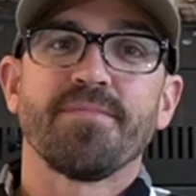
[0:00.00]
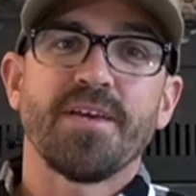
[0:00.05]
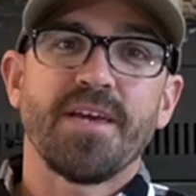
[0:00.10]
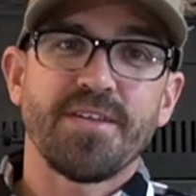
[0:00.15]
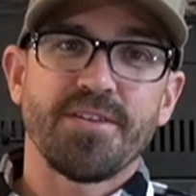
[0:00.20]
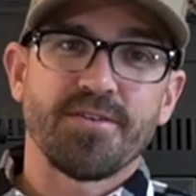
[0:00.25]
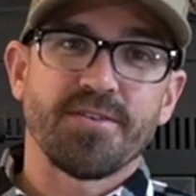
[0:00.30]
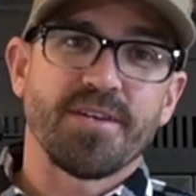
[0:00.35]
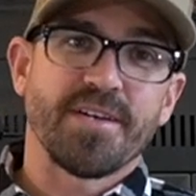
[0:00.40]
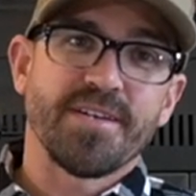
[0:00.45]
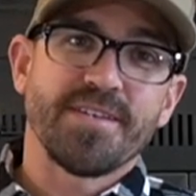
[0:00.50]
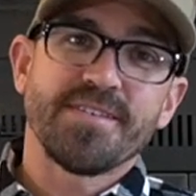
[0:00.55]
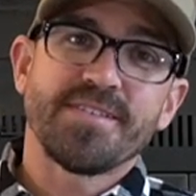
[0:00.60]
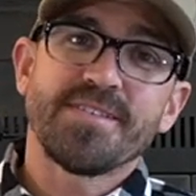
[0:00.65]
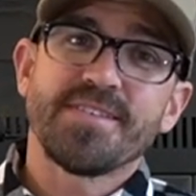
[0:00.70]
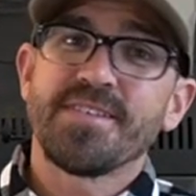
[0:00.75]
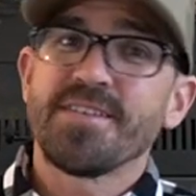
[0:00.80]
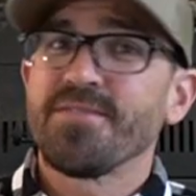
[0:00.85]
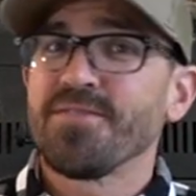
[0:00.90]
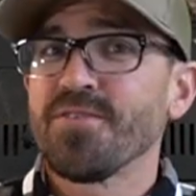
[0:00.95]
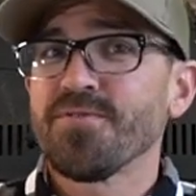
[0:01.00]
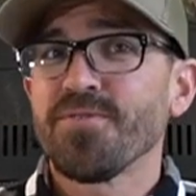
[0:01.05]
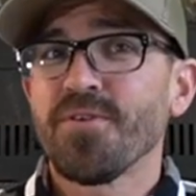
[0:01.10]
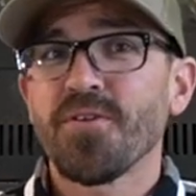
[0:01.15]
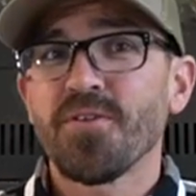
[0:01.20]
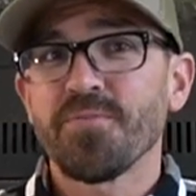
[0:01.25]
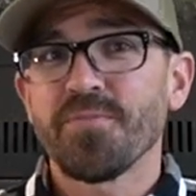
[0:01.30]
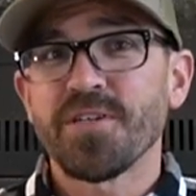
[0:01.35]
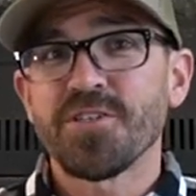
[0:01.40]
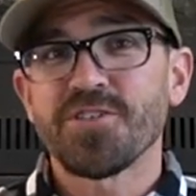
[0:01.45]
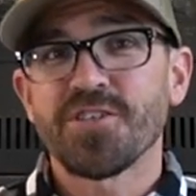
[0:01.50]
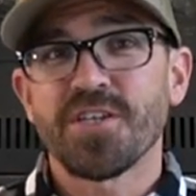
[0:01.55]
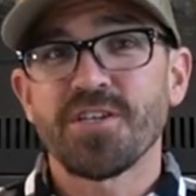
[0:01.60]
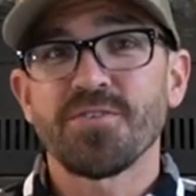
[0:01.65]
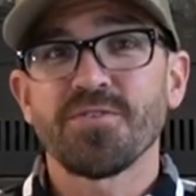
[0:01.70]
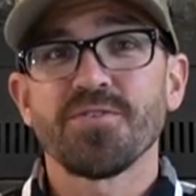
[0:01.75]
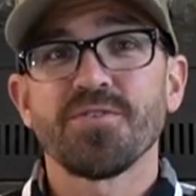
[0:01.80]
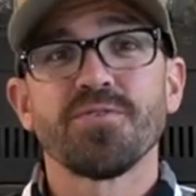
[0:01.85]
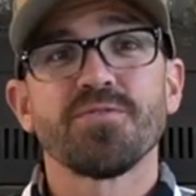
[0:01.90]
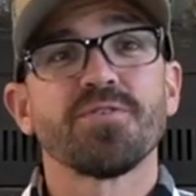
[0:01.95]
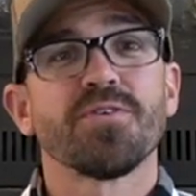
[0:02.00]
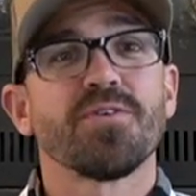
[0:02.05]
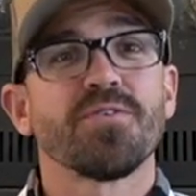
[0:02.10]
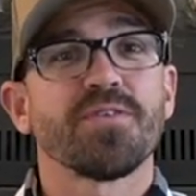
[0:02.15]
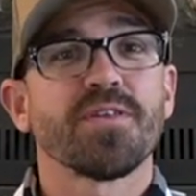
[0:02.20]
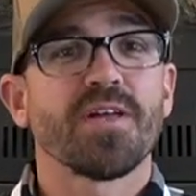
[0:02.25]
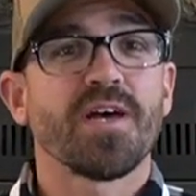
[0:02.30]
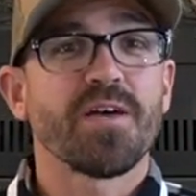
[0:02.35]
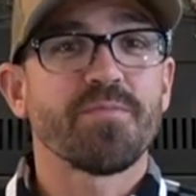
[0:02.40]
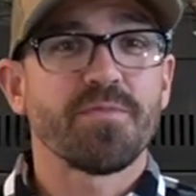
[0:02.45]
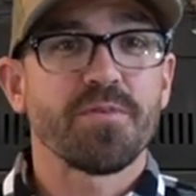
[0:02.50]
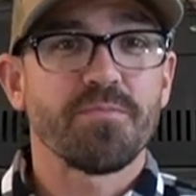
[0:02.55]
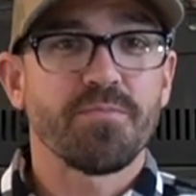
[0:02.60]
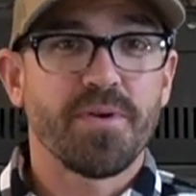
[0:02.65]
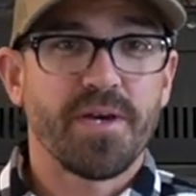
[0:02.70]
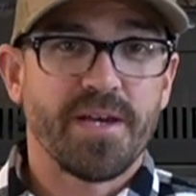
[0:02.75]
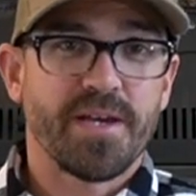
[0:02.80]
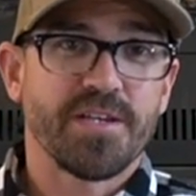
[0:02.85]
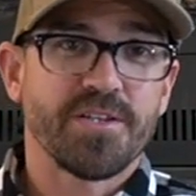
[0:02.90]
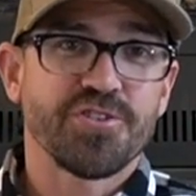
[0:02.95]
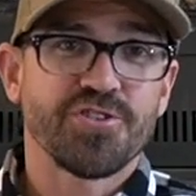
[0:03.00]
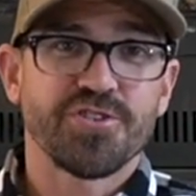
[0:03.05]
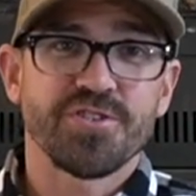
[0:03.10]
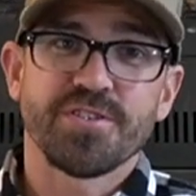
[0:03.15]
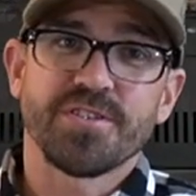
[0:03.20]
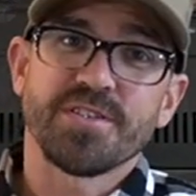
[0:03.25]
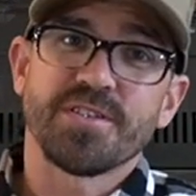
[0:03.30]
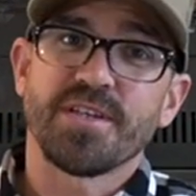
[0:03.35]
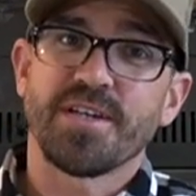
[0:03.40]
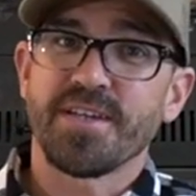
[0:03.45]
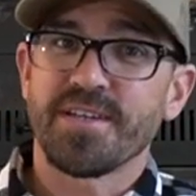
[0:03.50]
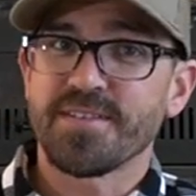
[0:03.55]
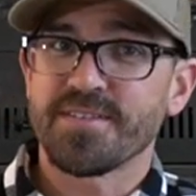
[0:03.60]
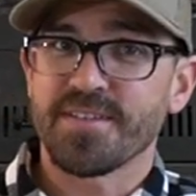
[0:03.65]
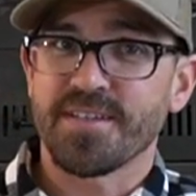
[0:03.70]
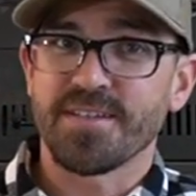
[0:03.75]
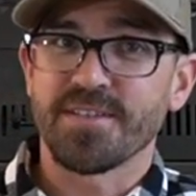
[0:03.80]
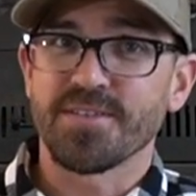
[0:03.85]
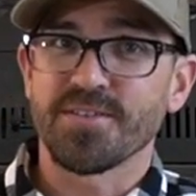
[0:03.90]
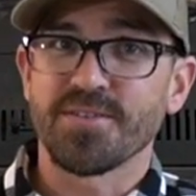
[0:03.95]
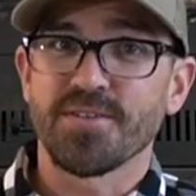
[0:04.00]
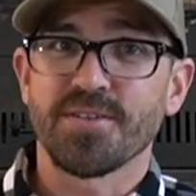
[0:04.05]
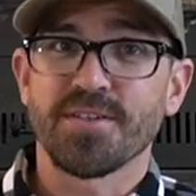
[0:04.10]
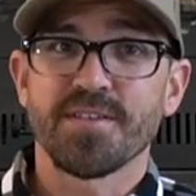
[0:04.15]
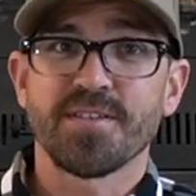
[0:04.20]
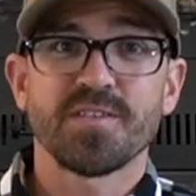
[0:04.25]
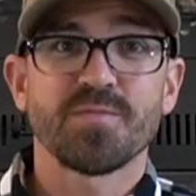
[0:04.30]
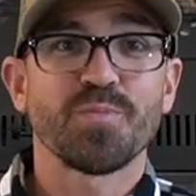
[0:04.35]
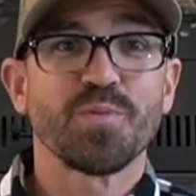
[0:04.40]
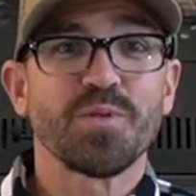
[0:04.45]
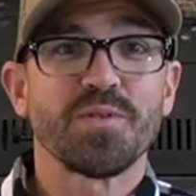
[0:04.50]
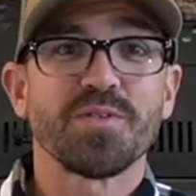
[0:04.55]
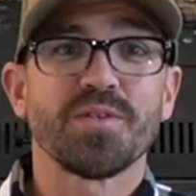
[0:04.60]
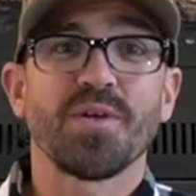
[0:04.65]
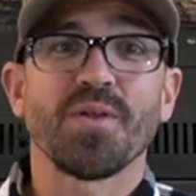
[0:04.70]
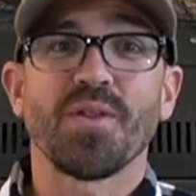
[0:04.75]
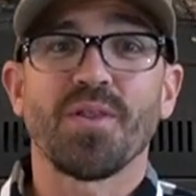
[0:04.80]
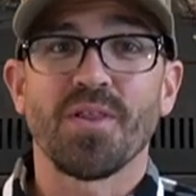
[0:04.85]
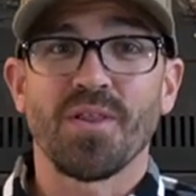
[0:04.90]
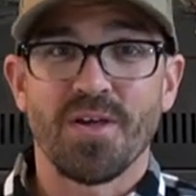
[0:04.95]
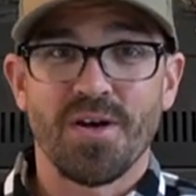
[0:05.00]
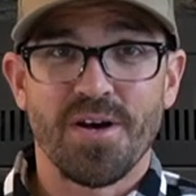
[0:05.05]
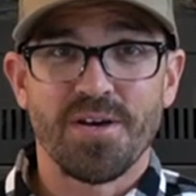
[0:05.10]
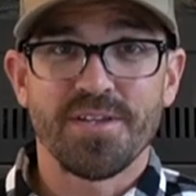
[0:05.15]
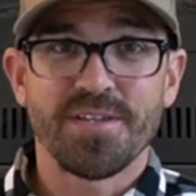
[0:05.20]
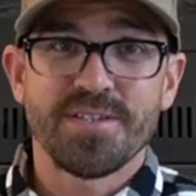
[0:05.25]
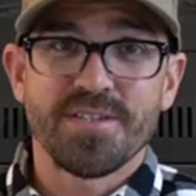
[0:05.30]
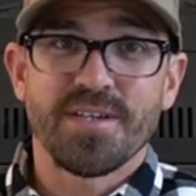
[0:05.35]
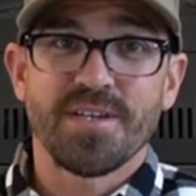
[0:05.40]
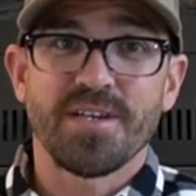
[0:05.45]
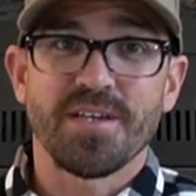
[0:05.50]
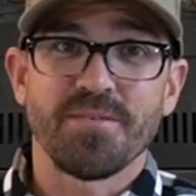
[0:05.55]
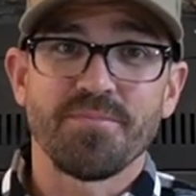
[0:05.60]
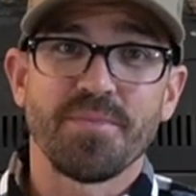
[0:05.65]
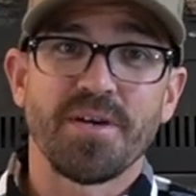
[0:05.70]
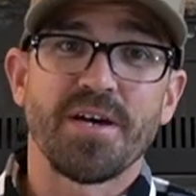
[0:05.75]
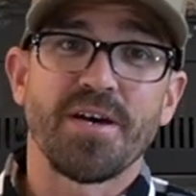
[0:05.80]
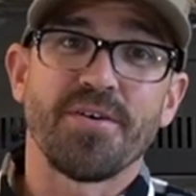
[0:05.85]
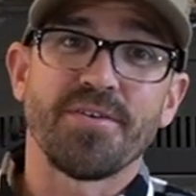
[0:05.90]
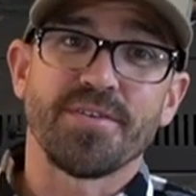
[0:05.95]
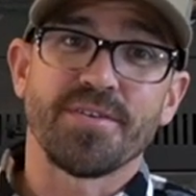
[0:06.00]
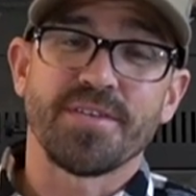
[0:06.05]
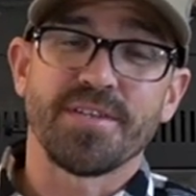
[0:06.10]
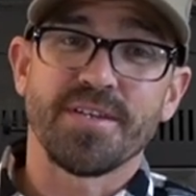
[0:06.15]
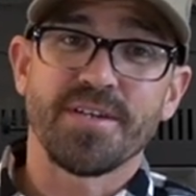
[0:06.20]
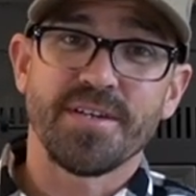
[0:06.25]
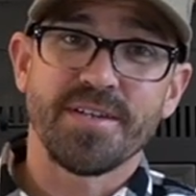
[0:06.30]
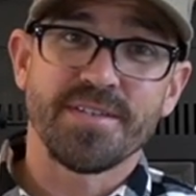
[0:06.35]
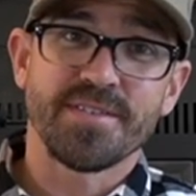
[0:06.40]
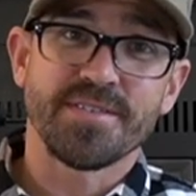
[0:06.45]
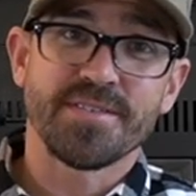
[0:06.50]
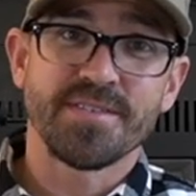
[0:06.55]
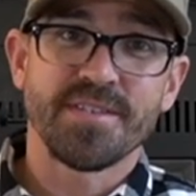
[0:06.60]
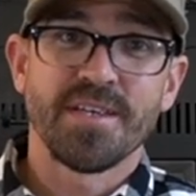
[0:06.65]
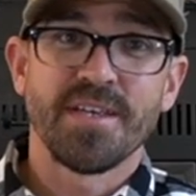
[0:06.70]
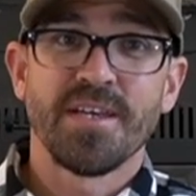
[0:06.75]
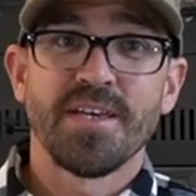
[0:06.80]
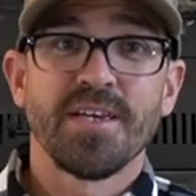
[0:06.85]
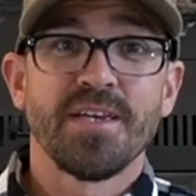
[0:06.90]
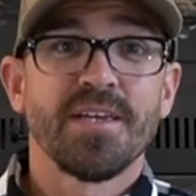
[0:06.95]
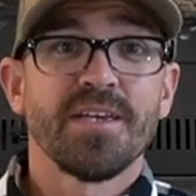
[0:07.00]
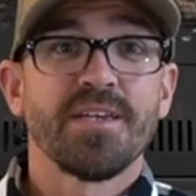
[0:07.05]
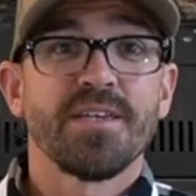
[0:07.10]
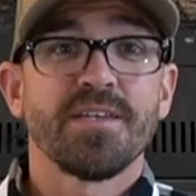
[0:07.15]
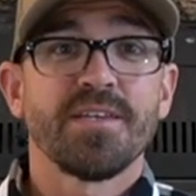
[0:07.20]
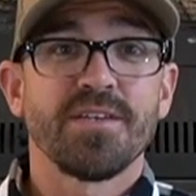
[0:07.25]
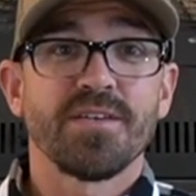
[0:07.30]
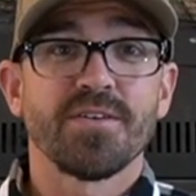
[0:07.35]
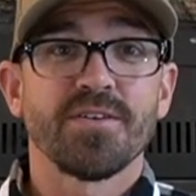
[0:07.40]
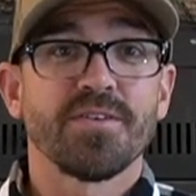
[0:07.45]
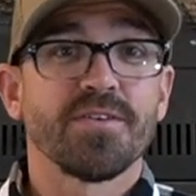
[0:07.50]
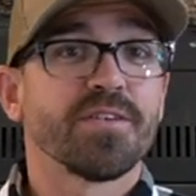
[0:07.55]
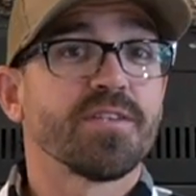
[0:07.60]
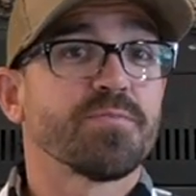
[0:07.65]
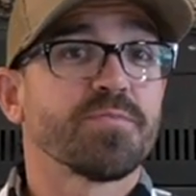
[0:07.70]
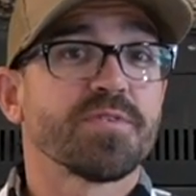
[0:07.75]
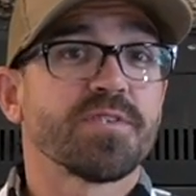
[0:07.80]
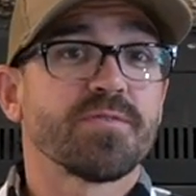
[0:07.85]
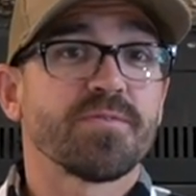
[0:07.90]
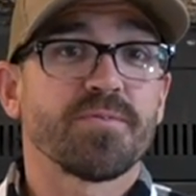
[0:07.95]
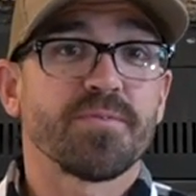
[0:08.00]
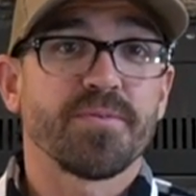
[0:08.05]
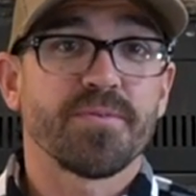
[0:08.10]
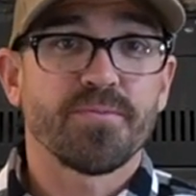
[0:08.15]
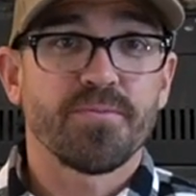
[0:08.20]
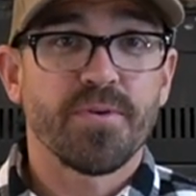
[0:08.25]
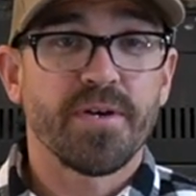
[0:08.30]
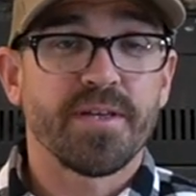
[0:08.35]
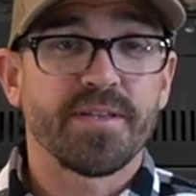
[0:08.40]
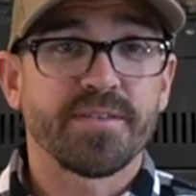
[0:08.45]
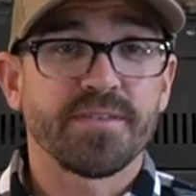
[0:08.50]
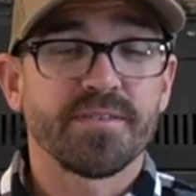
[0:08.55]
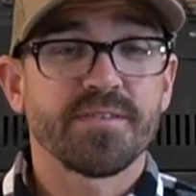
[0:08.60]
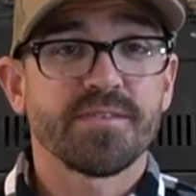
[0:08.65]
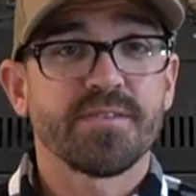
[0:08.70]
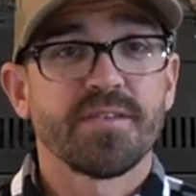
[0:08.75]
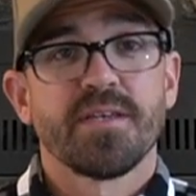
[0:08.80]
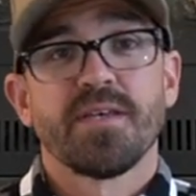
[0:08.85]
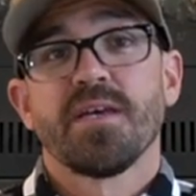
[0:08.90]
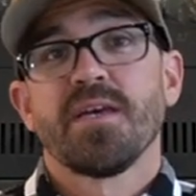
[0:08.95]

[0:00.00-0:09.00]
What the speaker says: Hey there guys, if you follow my channel, you know that I'm a passionate ice angler and I spend a lot of time out on the ice here in the Pacific Northwest.